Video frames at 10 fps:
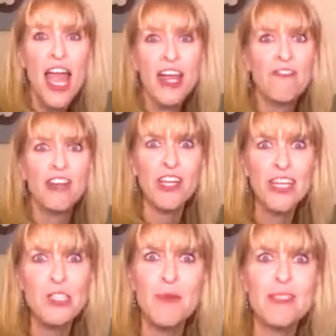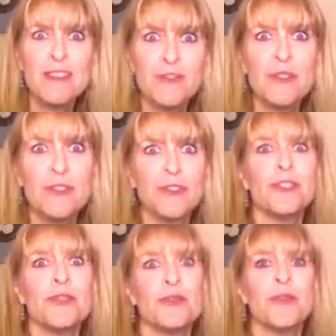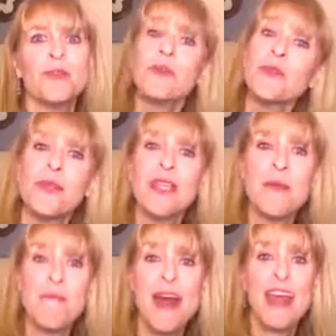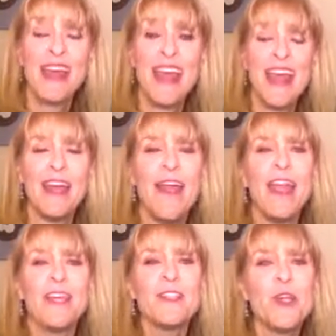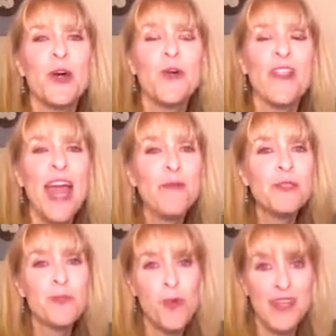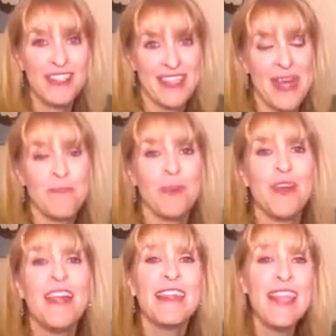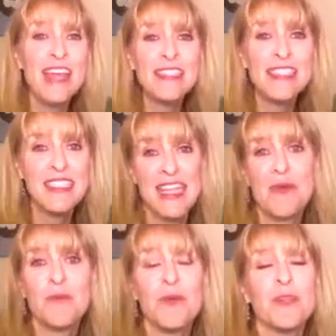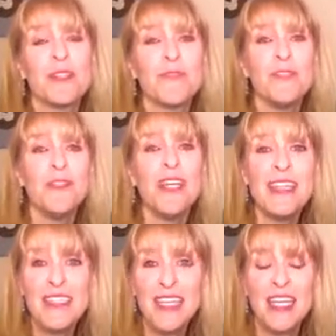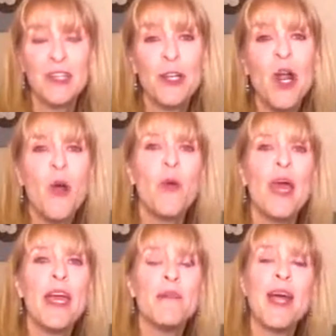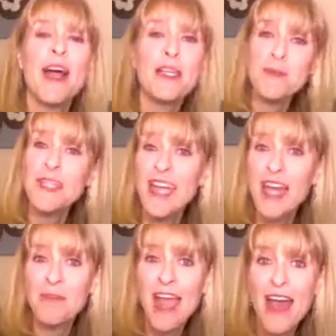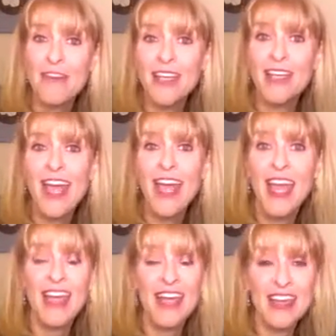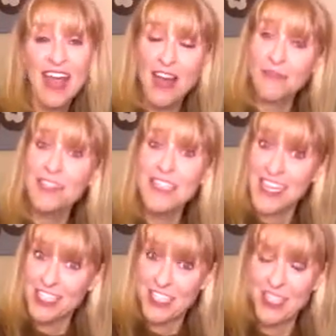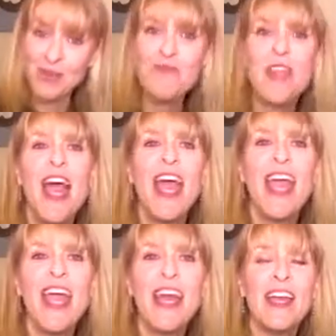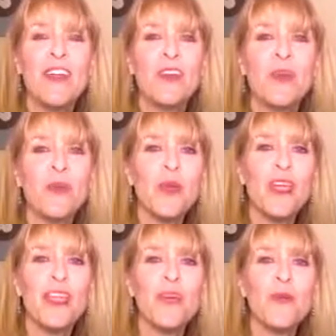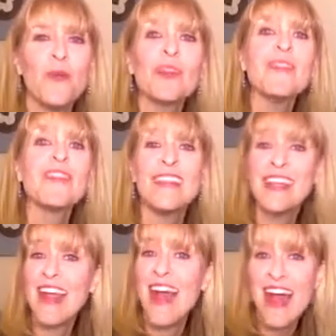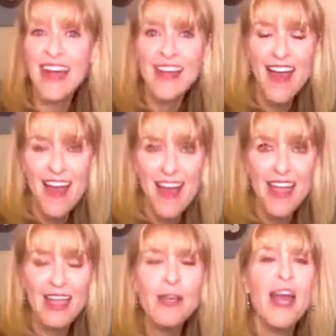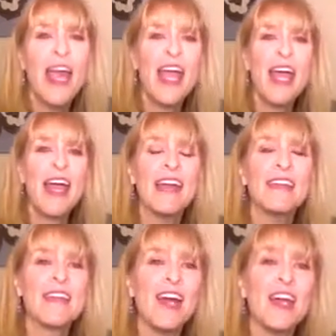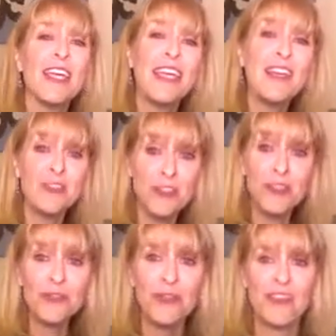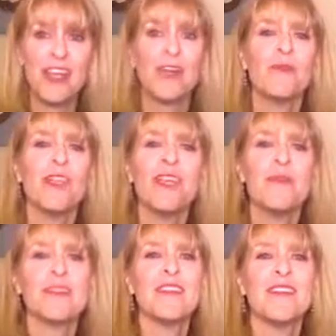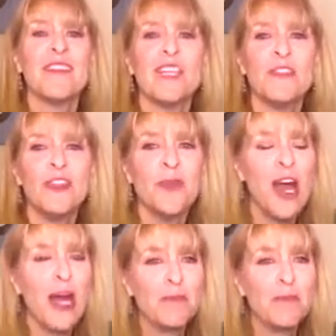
at a very expensive grocery store ruin my day. So that was one example. The next example was a few days later when my husband and I were having a conversation and we weren't seeing eye to eye. And he too was there when he was listening to